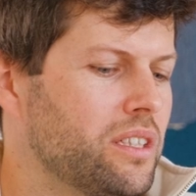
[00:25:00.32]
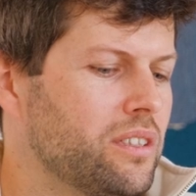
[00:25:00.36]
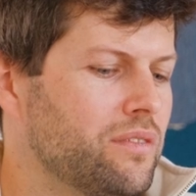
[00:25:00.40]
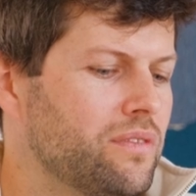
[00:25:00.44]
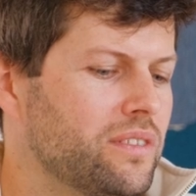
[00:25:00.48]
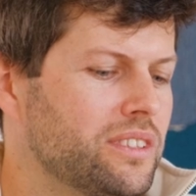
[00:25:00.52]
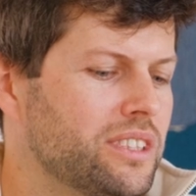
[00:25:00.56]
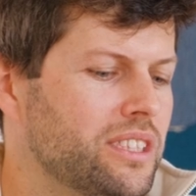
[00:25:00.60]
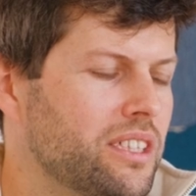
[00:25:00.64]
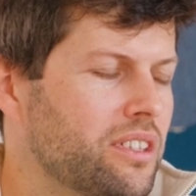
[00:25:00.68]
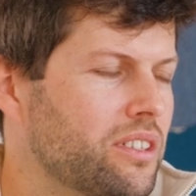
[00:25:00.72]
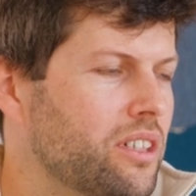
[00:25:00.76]

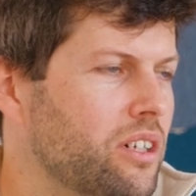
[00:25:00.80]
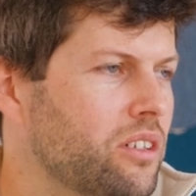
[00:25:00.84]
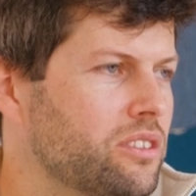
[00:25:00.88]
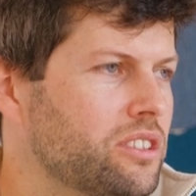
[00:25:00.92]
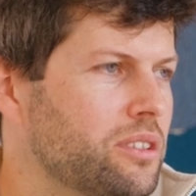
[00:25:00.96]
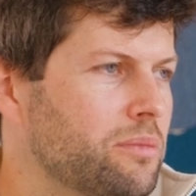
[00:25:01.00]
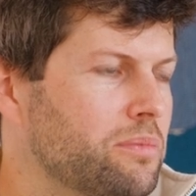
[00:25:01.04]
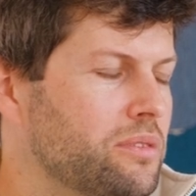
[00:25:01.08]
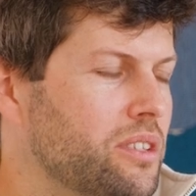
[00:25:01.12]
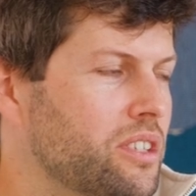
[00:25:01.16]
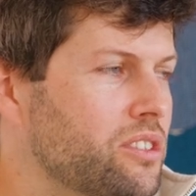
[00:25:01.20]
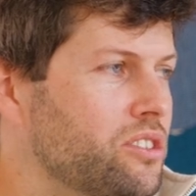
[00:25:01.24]
benefits that account
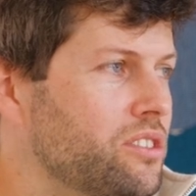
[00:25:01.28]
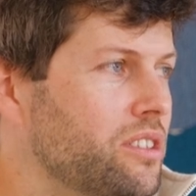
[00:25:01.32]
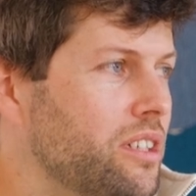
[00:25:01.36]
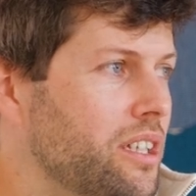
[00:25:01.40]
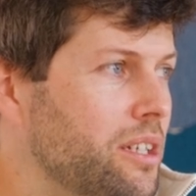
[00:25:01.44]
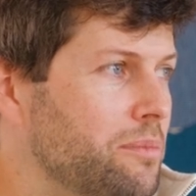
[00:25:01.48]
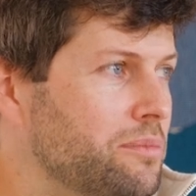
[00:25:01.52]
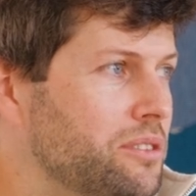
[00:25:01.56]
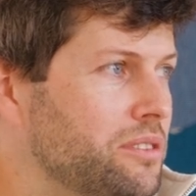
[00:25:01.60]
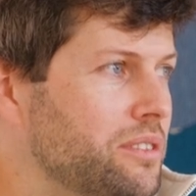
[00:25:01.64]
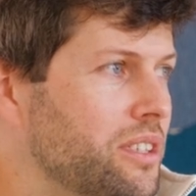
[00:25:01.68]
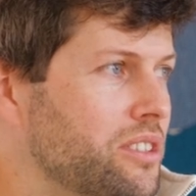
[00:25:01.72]
abstract,
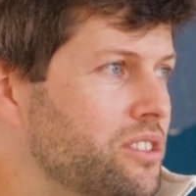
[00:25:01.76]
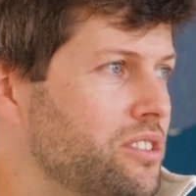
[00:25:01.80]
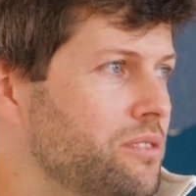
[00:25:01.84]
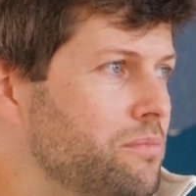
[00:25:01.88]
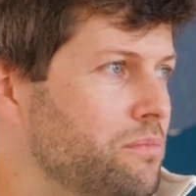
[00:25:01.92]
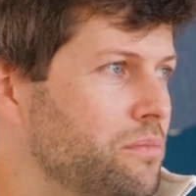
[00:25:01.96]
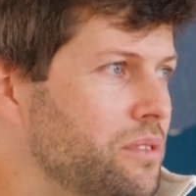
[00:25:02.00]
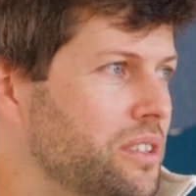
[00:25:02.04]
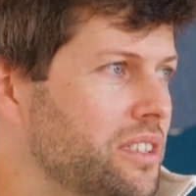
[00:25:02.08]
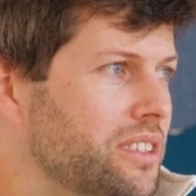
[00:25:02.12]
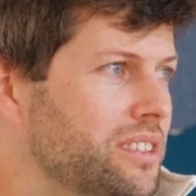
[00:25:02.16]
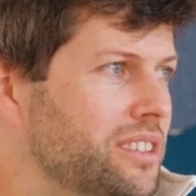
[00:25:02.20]
abstraction
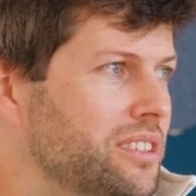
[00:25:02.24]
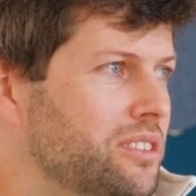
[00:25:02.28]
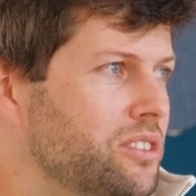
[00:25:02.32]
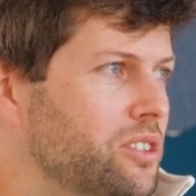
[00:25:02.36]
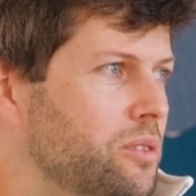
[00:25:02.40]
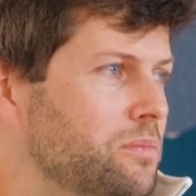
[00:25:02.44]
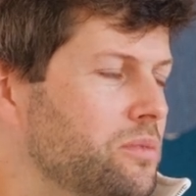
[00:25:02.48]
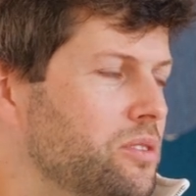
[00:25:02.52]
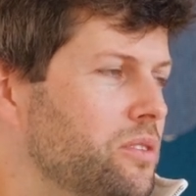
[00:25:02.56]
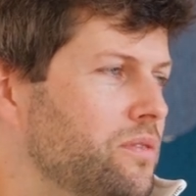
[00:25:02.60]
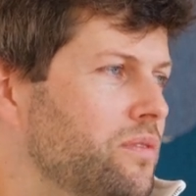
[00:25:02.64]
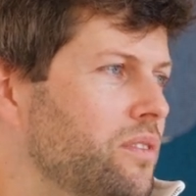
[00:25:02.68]
brings in
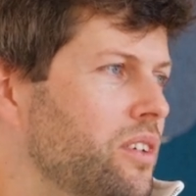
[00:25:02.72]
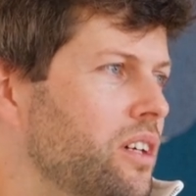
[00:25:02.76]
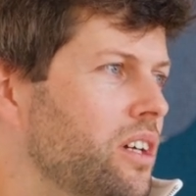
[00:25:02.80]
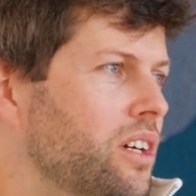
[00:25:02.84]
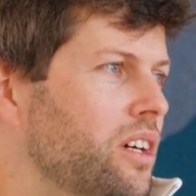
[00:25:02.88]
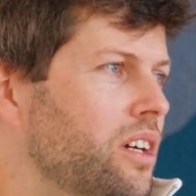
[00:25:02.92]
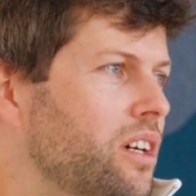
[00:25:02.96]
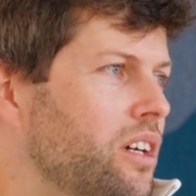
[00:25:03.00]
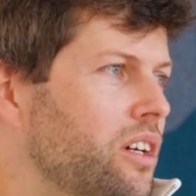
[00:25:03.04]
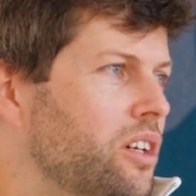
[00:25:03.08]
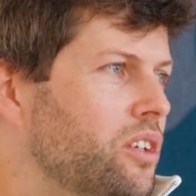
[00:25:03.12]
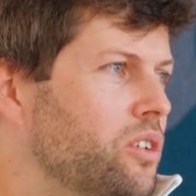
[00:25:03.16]
terms of
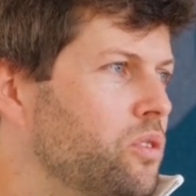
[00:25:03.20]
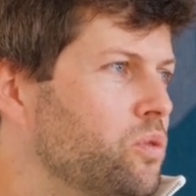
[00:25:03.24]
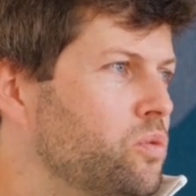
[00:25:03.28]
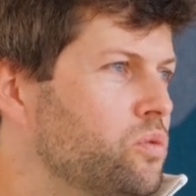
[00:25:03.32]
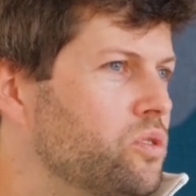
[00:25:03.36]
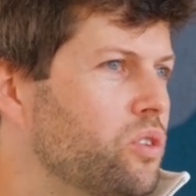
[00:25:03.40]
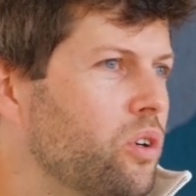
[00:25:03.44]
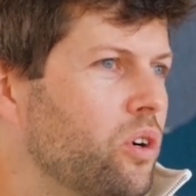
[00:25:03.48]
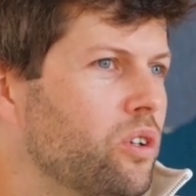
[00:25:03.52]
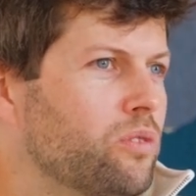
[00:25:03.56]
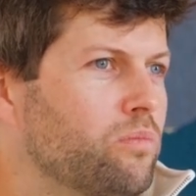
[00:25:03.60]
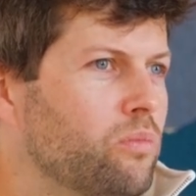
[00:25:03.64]

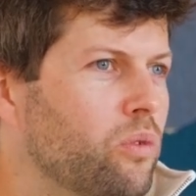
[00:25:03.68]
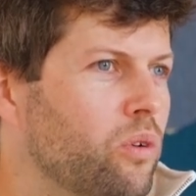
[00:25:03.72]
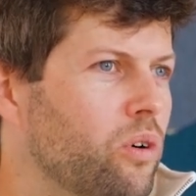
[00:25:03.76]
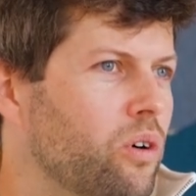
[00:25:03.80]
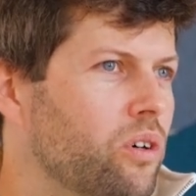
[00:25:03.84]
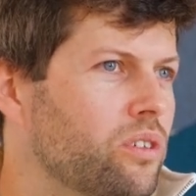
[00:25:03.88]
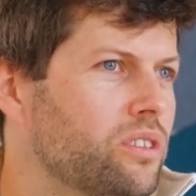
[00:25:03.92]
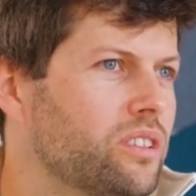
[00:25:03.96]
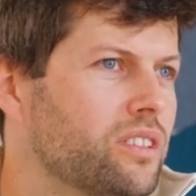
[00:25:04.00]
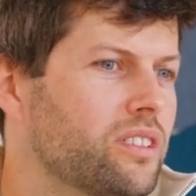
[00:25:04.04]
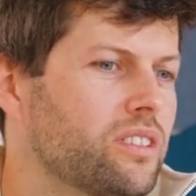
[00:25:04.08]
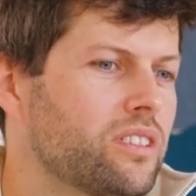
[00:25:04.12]
user
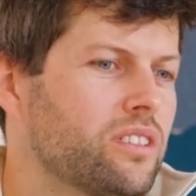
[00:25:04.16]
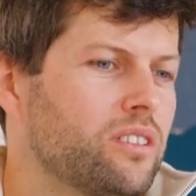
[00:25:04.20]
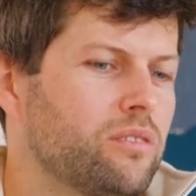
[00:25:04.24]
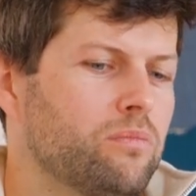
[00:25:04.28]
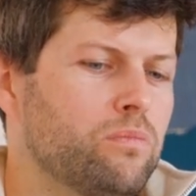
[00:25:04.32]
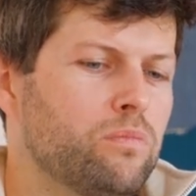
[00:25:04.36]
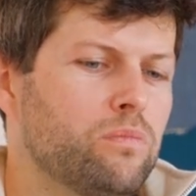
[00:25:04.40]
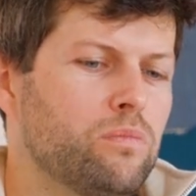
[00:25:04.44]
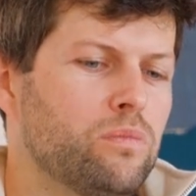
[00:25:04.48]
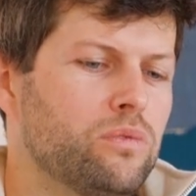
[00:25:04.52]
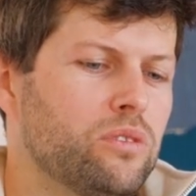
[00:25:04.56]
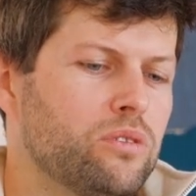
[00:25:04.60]
onboarding
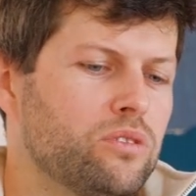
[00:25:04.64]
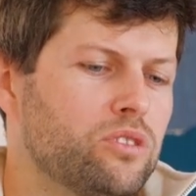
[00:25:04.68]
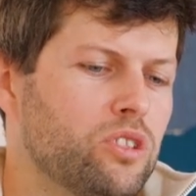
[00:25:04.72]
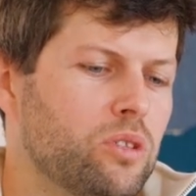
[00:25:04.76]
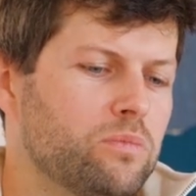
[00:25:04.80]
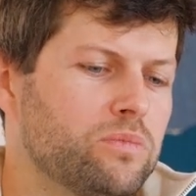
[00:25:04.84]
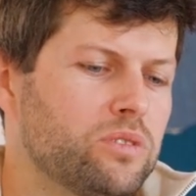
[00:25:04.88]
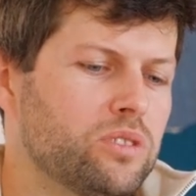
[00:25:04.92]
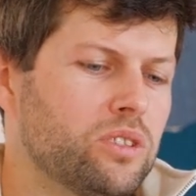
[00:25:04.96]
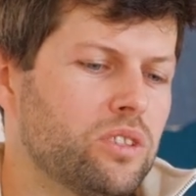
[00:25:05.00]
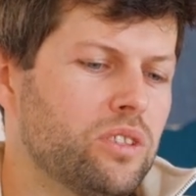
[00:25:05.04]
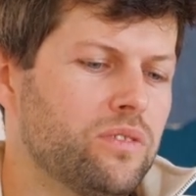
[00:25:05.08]
and in
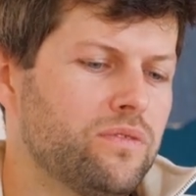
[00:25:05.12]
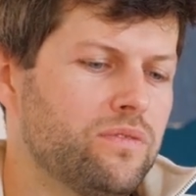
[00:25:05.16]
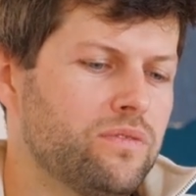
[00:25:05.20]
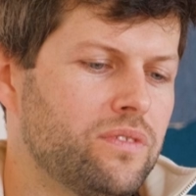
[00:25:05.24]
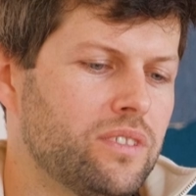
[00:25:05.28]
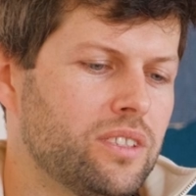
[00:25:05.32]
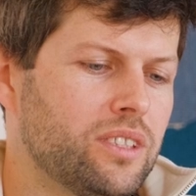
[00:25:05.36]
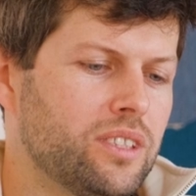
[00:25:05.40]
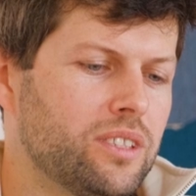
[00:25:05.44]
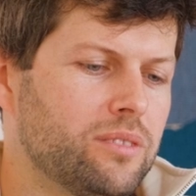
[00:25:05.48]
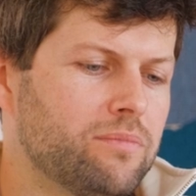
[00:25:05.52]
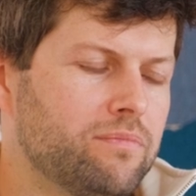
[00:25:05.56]
terms of
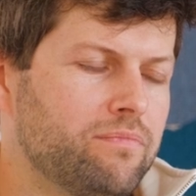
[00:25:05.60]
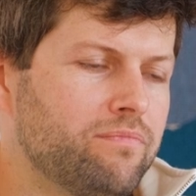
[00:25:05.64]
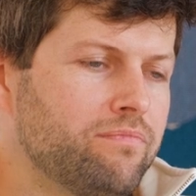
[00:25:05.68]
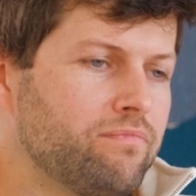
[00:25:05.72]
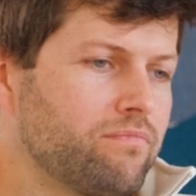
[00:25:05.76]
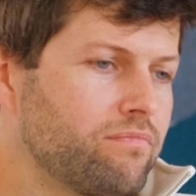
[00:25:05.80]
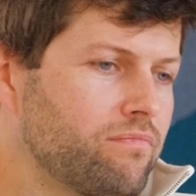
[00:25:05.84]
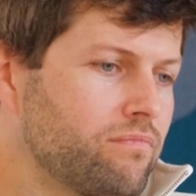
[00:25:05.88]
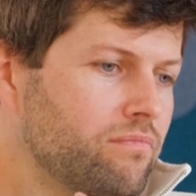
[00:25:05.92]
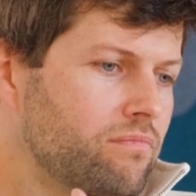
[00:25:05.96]
um,